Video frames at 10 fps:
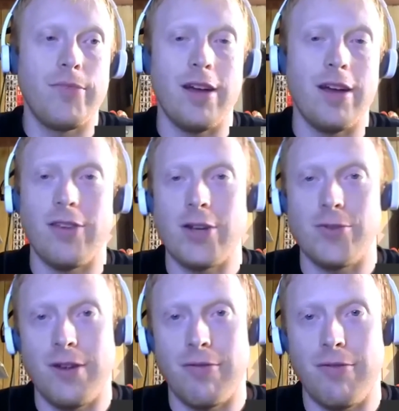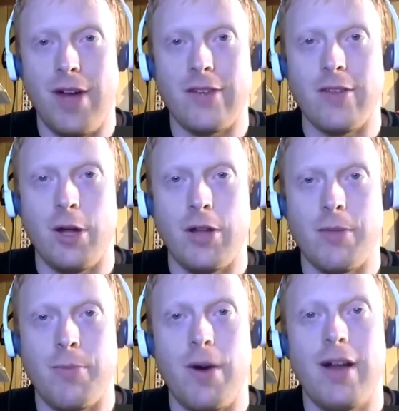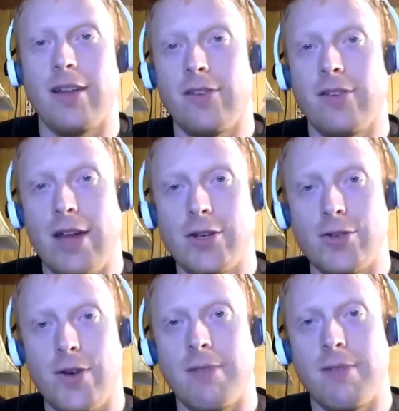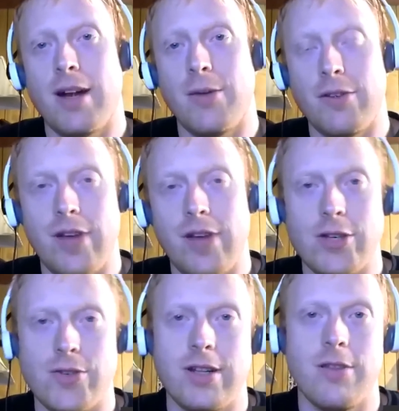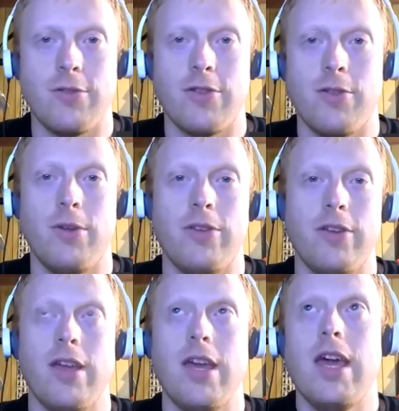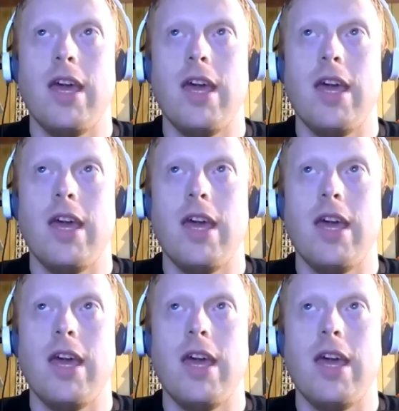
unsaturated fats, the polyunsaturated and monounsaturated, and those are the ones that